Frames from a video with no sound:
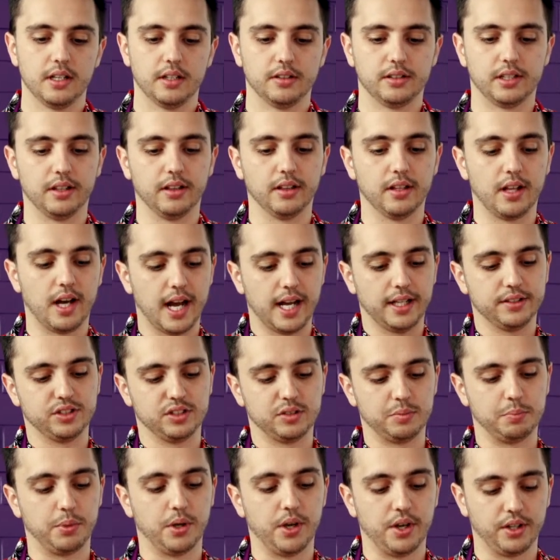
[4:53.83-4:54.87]
the
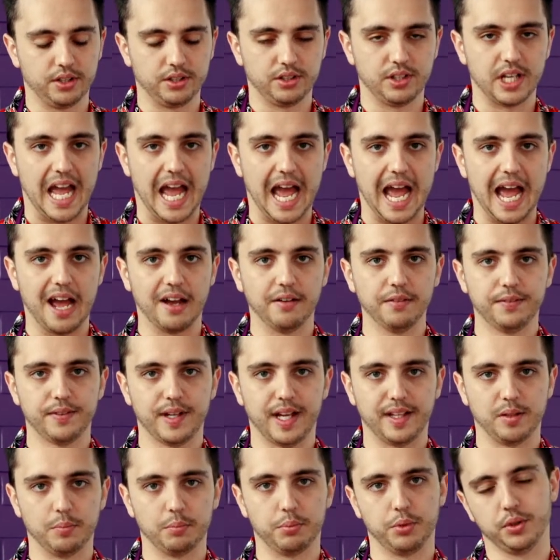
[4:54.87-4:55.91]
largest burner you have
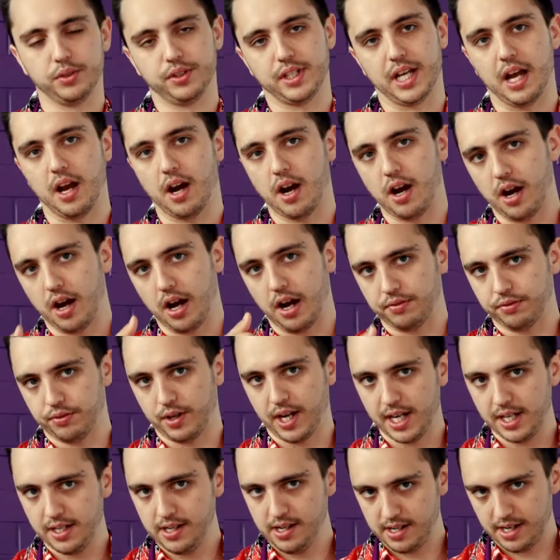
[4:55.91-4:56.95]
and then put that
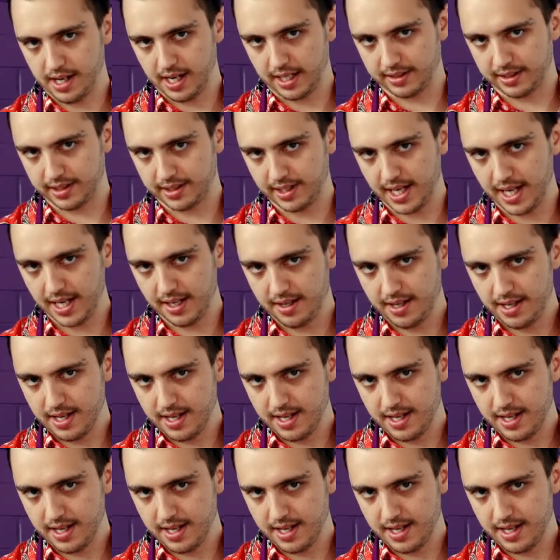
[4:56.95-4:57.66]
halfway, I'd say,